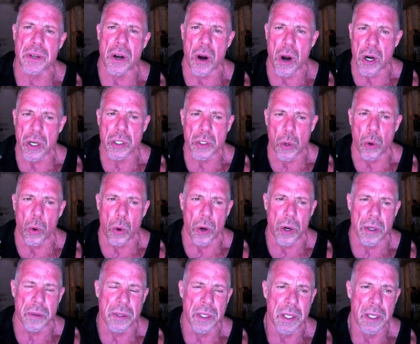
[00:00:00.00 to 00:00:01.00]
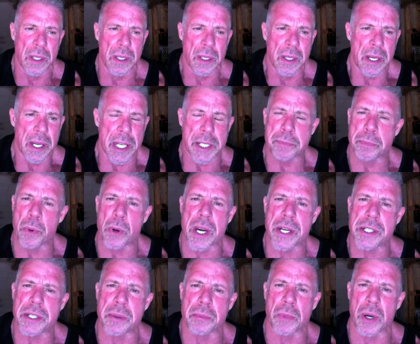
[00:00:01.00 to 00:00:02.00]
hardcore
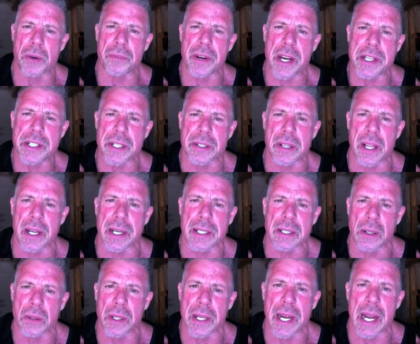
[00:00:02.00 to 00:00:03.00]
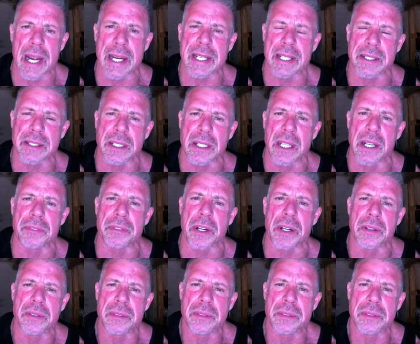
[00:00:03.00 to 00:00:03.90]
inspiration and motivation like only I can deliver,